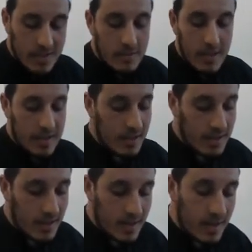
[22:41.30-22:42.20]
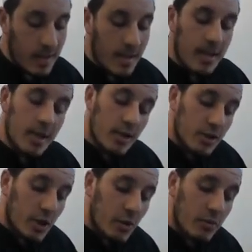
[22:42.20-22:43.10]
Subhanallah.
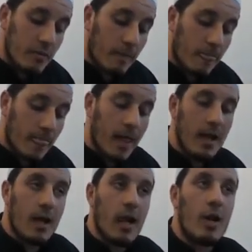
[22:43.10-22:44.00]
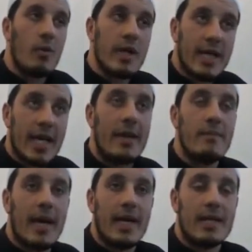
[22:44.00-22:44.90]
So when he
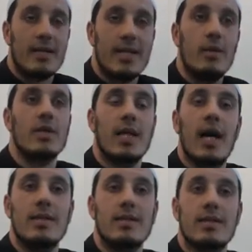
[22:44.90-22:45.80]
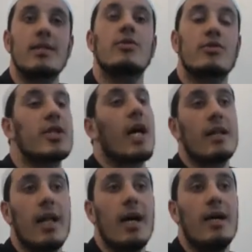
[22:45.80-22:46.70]
came back, he was asked, Did you see
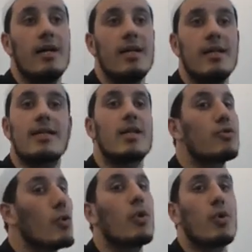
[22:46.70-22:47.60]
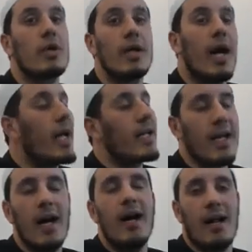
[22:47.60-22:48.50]
Allah? He said, Nurun
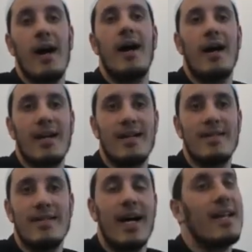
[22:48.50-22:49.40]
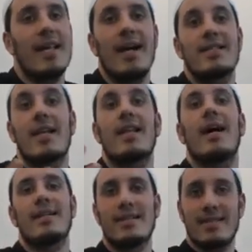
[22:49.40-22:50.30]
anna ara. Ah, he's a
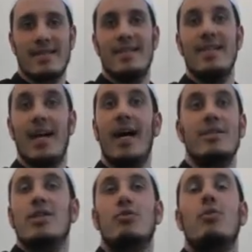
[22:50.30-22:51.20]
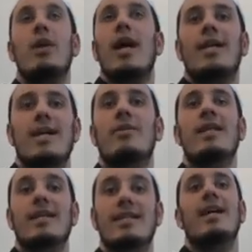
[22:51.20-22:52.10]
light. I just saw light. How
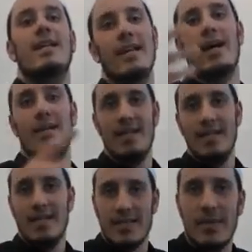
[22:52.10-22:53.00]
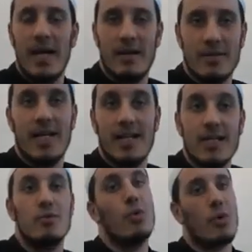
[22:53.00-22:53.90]
can I see Allah? Subhanahu wa ta'ala. He
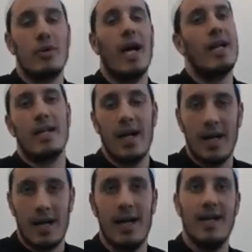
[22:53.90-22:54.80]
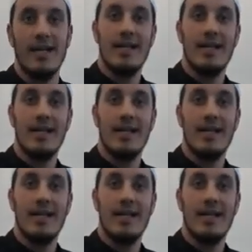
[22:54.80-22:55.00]
said, Nurun anna ara.